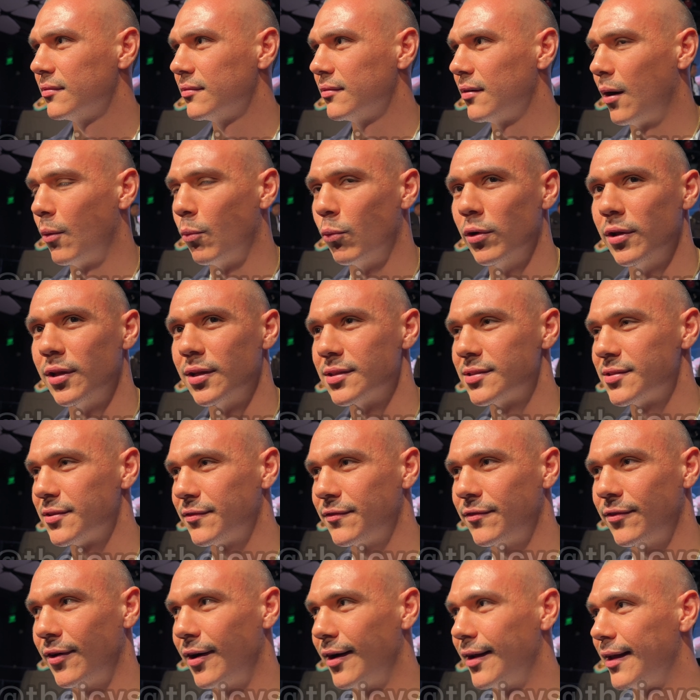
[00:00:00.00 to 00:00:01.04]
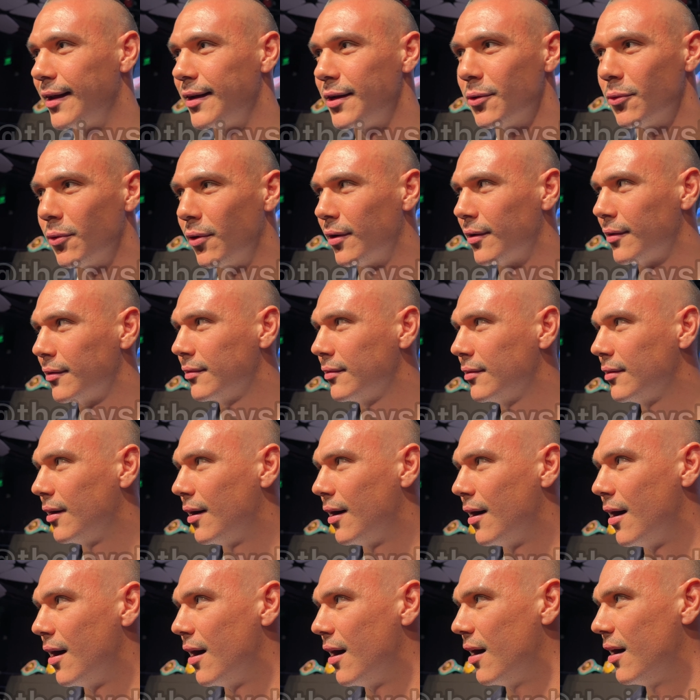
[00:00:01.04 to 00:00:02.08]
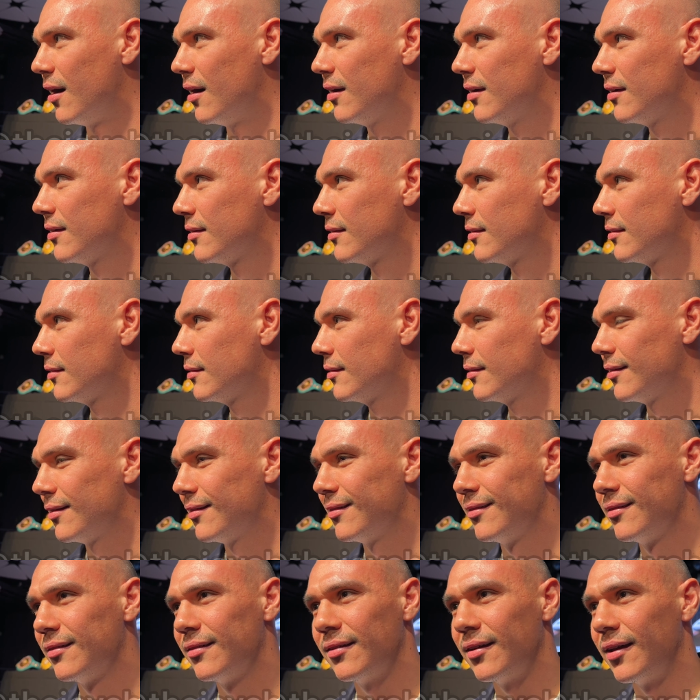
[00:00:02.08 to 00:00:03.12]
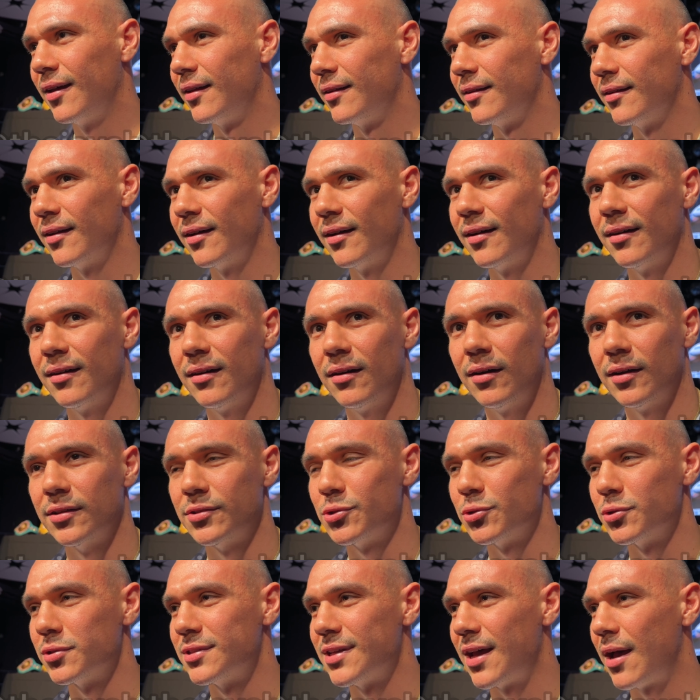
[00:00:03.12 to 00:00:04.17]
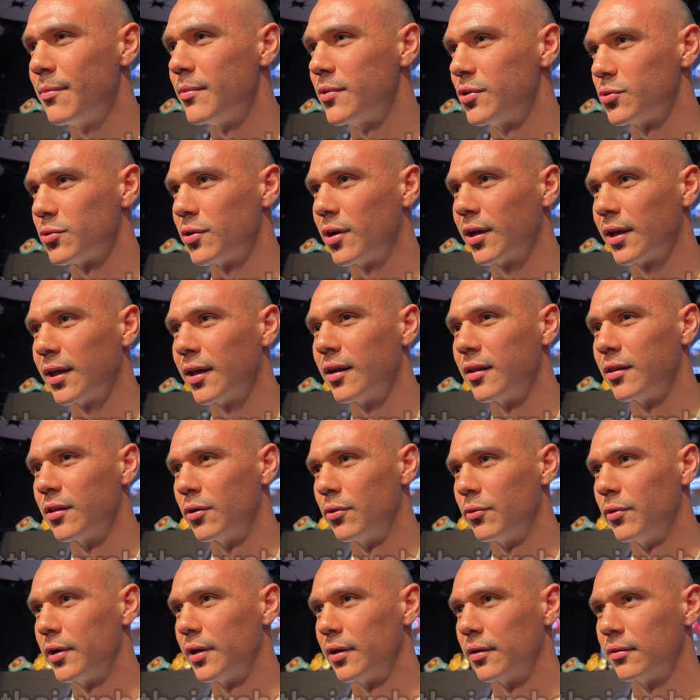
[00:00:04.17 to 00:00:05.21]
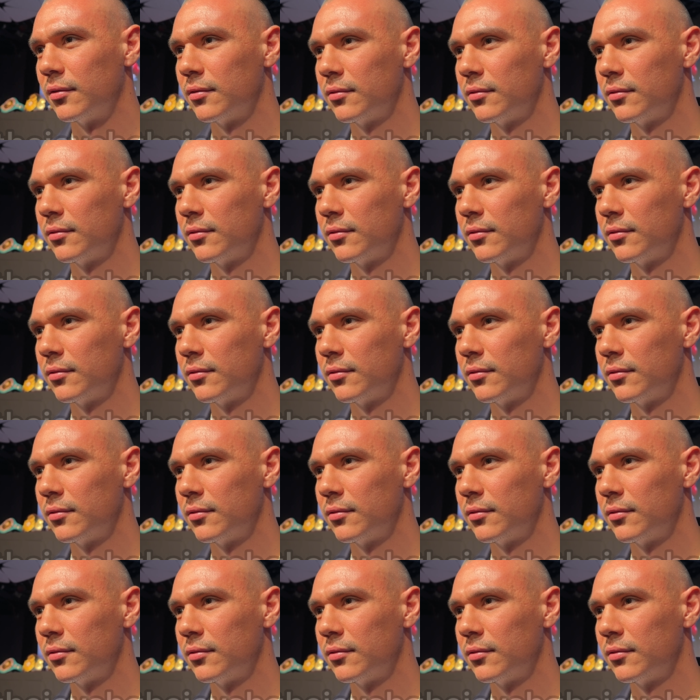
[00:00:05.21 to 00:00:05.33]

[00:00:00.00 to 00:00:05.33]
I'm willing to fight anyone, uh, and uh, I do damage when I get in the ring.